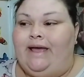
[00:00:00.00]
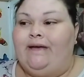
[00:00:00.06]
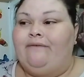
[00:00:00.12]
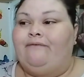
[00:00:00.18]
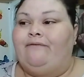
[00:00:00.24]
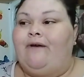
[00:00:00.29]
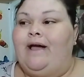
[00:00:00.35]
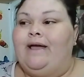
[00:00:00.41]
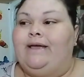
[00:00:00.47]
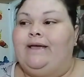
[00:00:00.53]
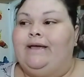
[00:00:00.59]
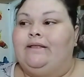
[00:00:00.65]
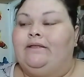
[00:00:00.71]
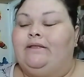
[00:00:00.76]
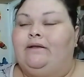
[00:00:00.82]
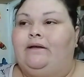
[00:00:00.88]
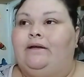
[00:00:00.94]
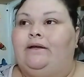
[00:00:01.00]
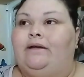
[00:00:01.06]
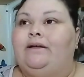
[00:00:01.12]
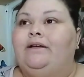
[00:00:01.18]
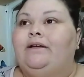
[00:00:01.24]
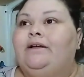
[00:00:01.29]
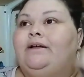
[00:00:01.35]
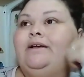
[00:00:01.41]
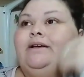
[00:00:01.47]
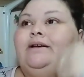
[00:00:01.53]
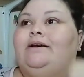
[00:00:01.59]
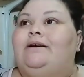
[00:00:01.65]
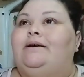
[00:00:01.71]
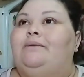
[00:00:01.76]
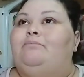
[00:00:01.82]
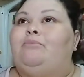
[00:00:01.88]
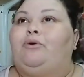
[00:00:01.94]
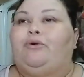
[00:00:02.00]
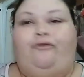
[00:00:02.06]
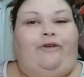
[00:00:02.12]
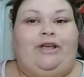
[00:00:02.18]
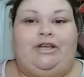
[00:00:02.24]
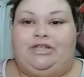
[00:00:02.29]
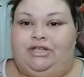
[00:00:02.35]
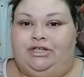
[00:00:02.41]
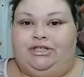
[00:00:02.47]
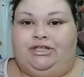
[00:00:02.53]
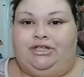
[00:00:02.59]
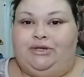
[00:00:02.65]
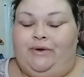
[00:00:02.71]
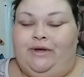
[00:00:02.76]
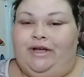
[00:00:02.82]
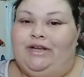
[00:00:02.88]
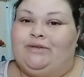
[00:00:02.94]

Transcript: if I get the motivation to do it.